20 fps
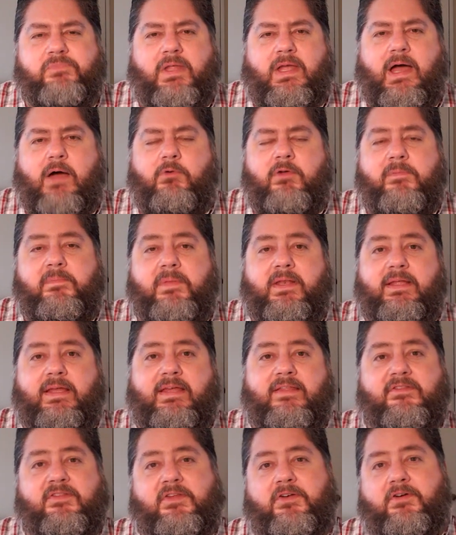Uh, we've been
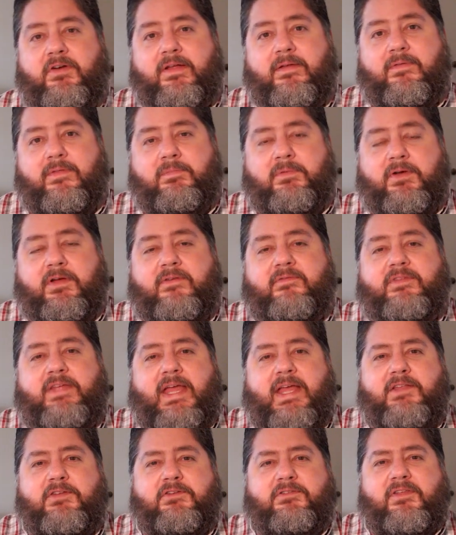considering the book of
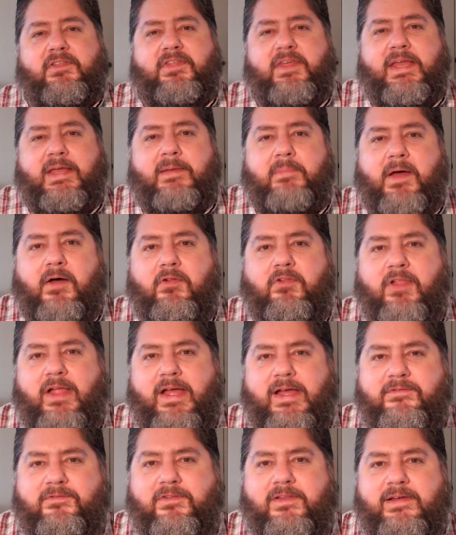Daniel to think about
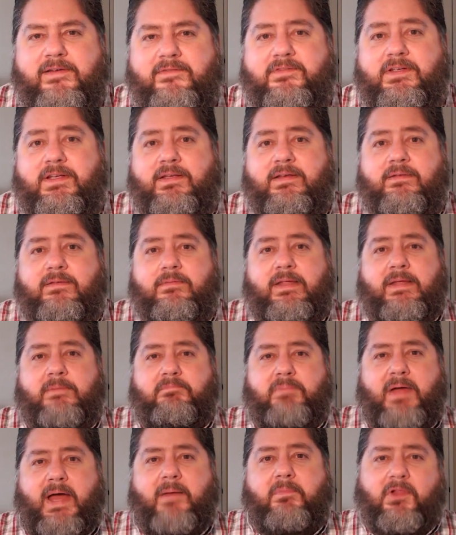life lived in,
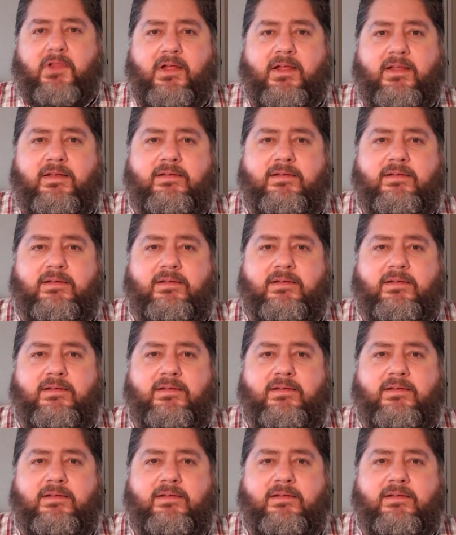in Babylon,